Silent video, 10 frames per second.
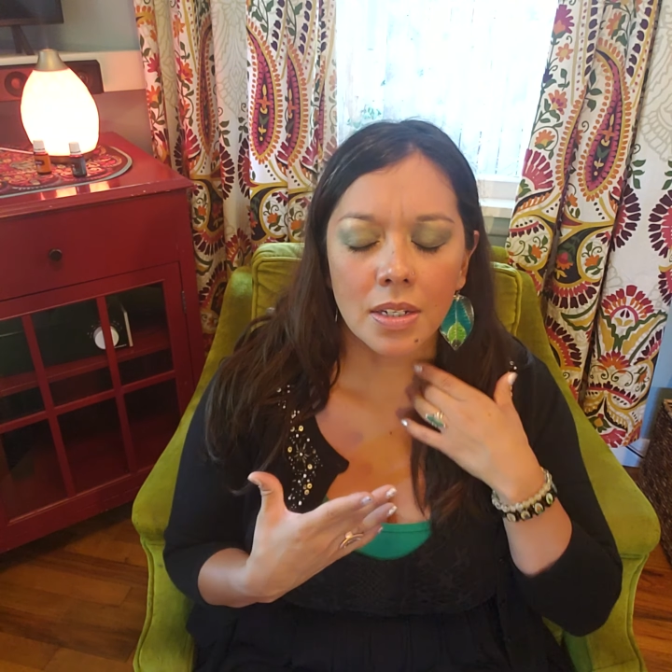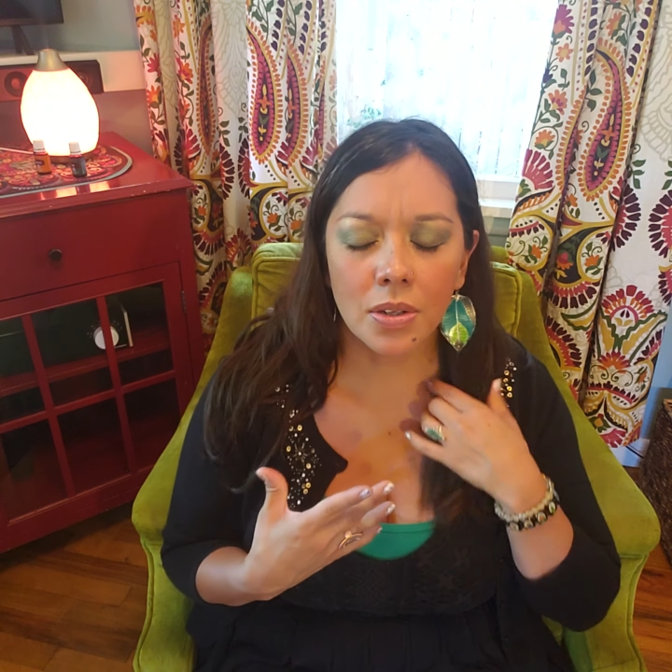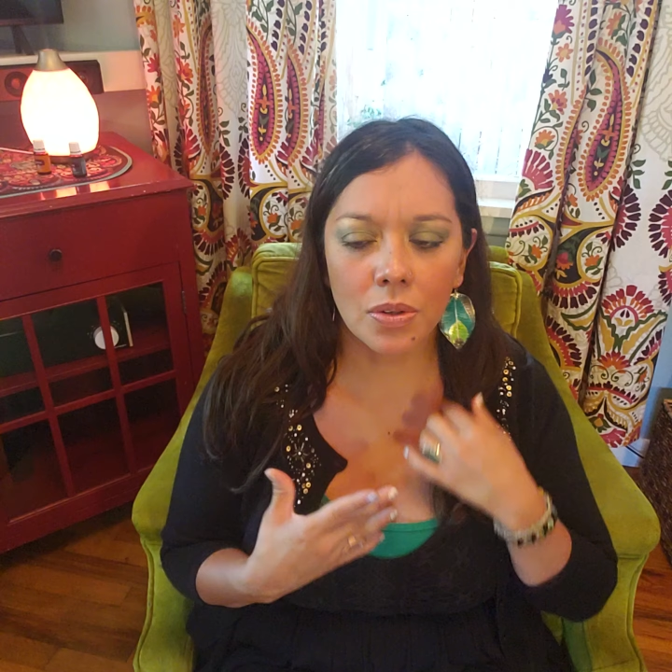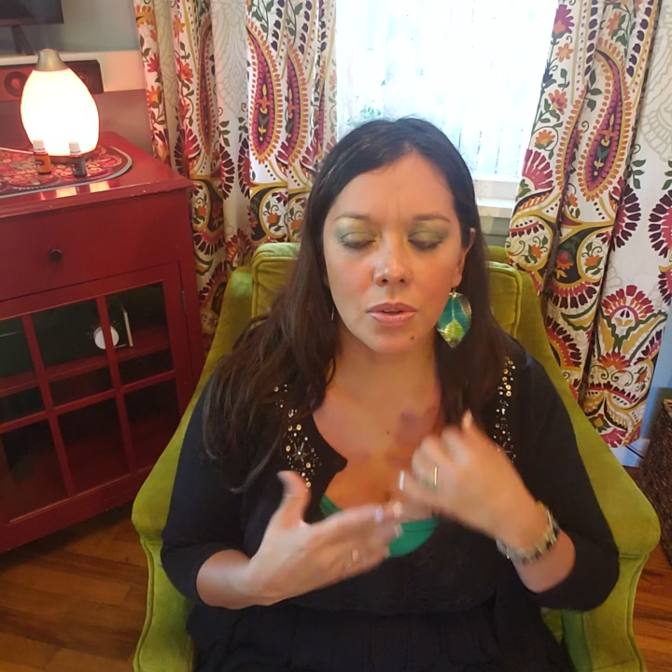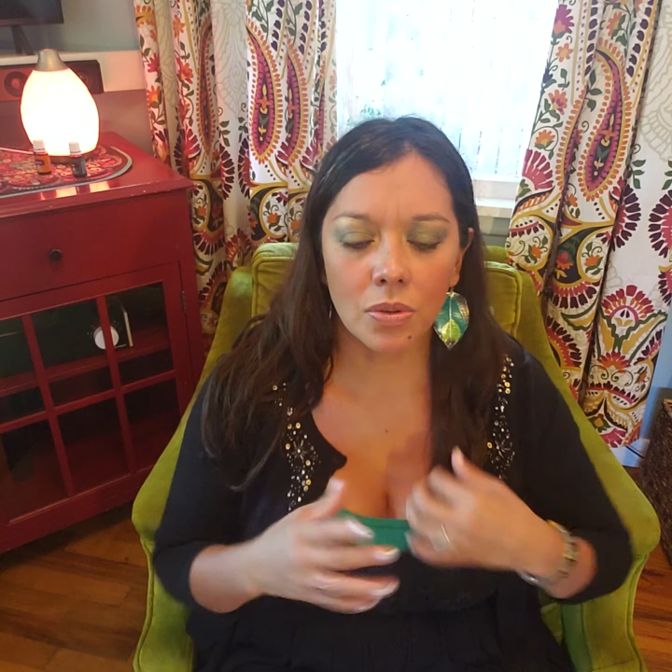
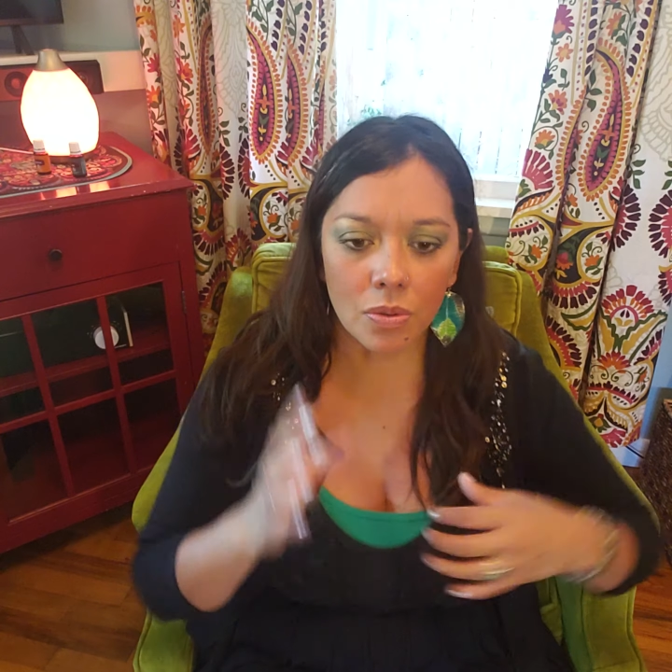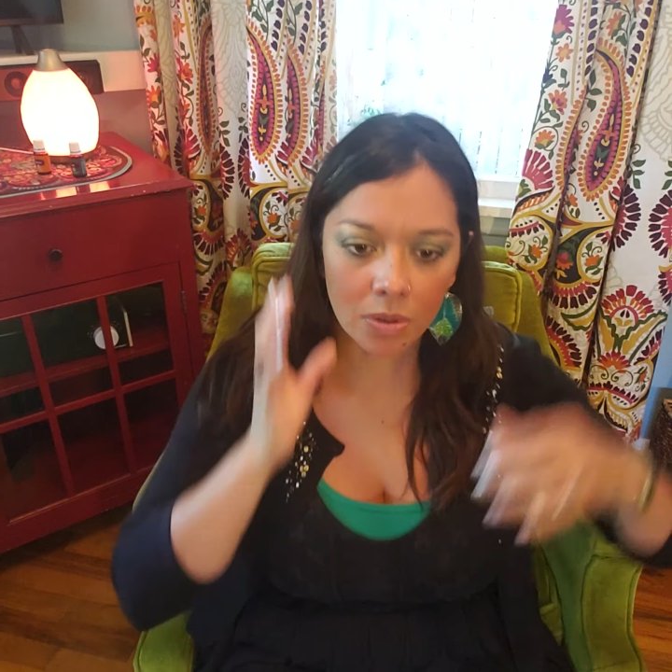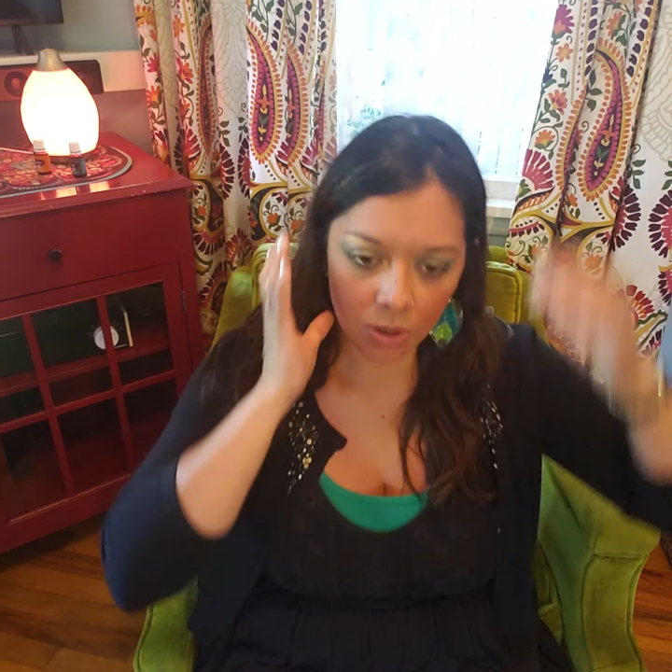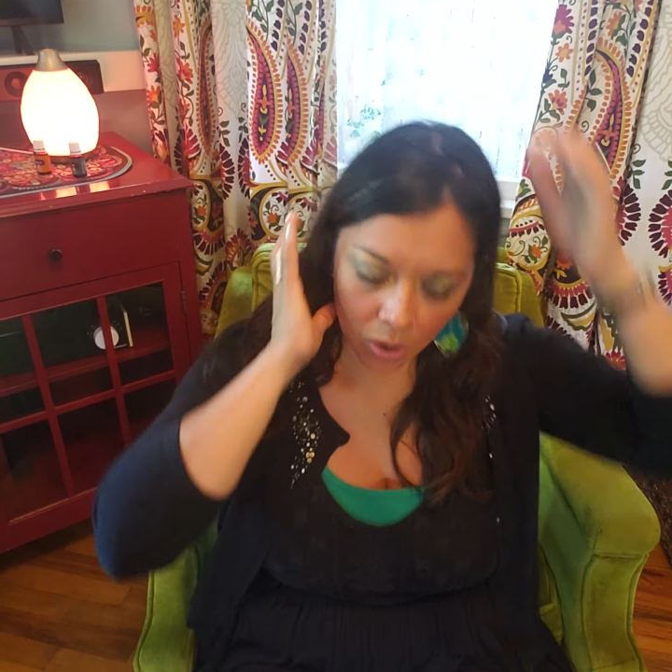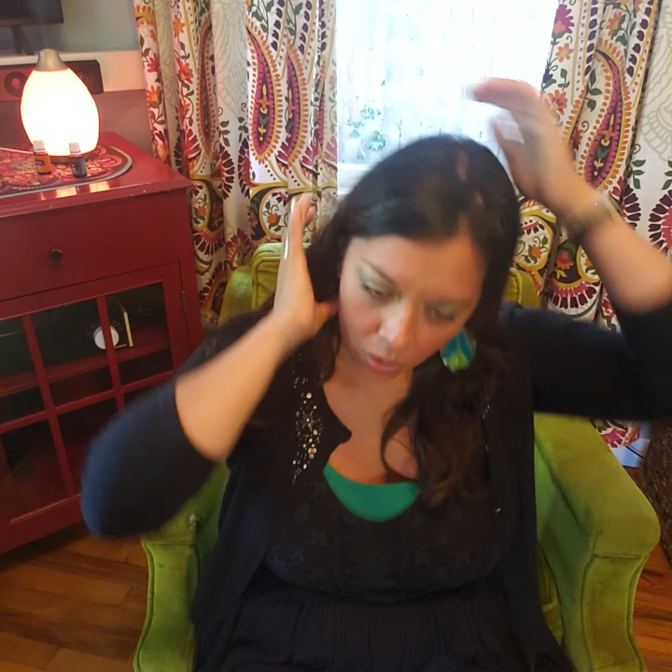to
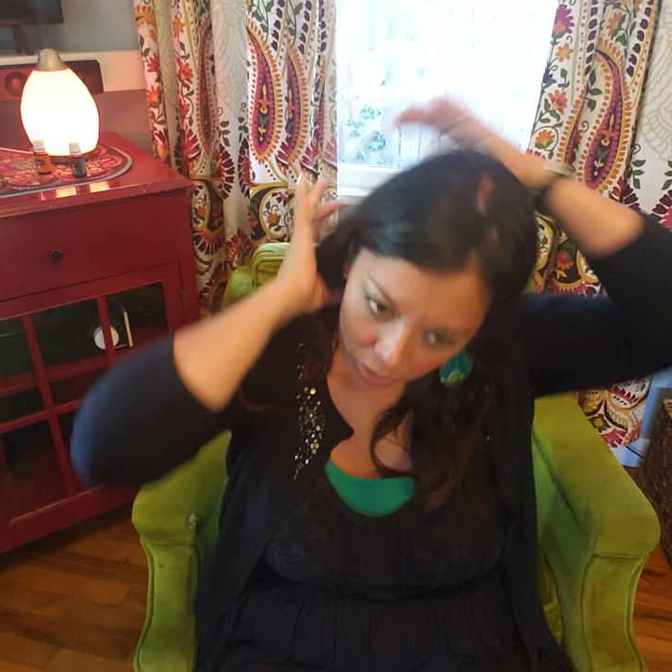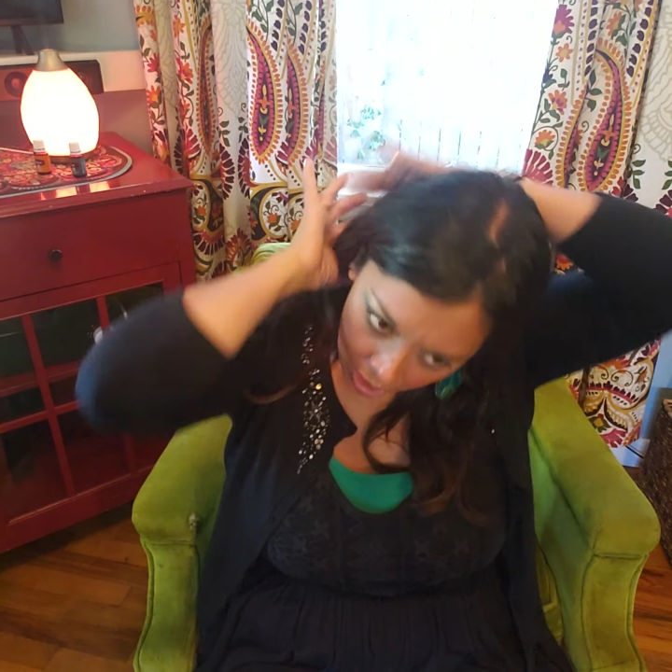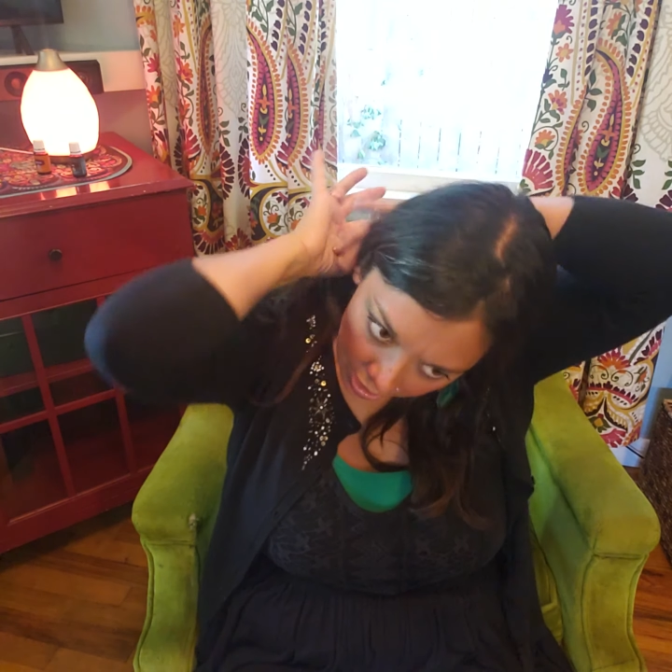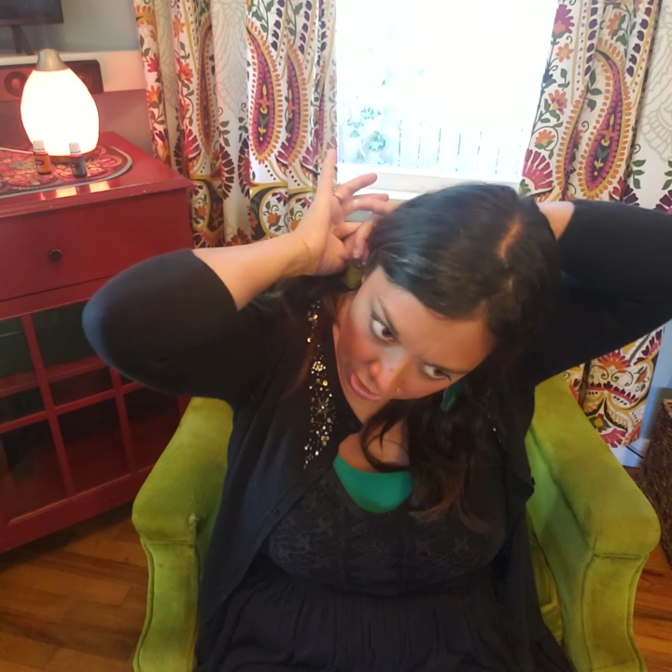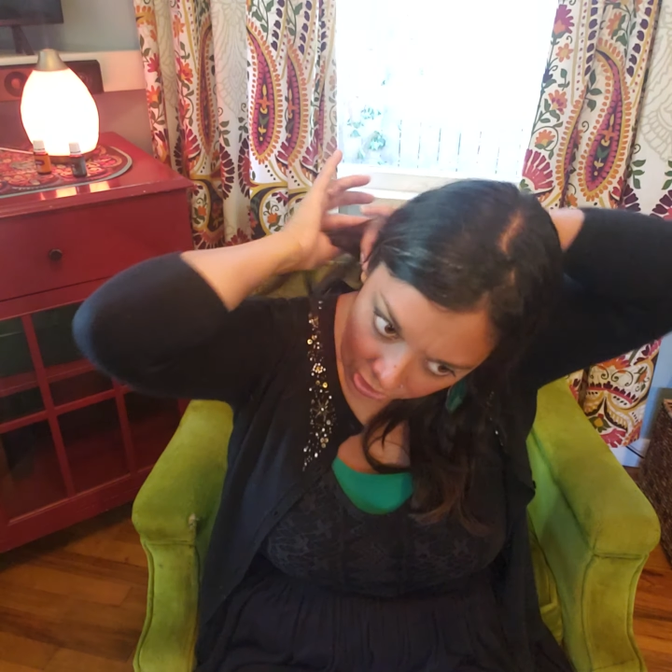hold
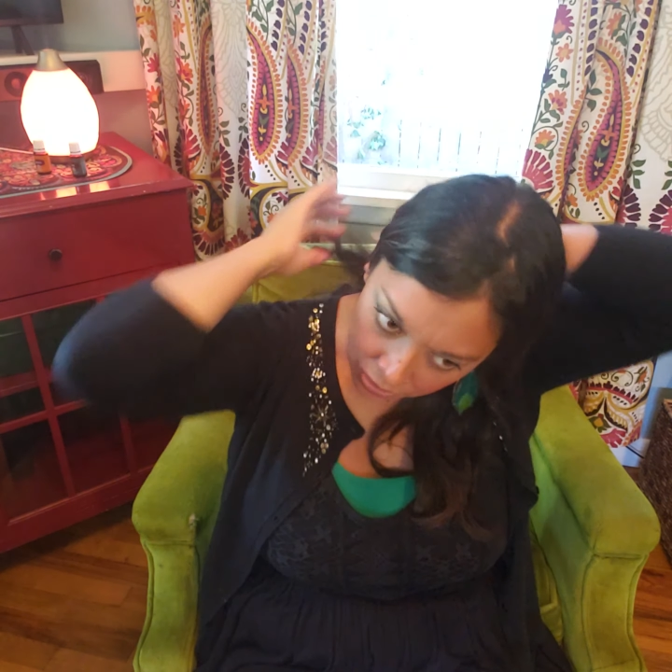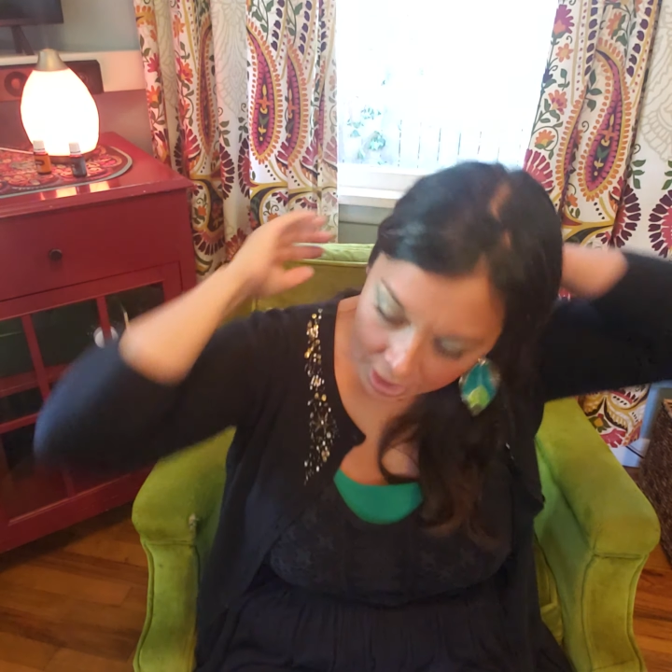on to